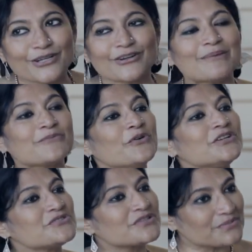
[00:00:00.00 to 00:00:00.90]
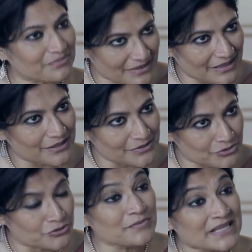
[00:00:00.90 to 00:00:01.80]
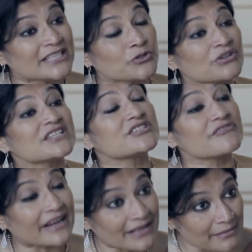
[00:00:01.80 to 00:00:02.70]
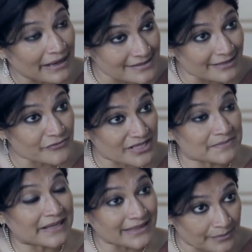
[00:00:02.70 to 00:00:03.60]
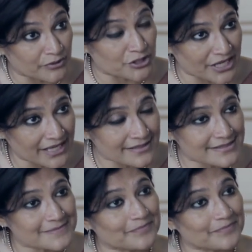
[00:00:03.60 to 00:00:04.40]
or I'm going to meet the donors directly myself to explain the projects.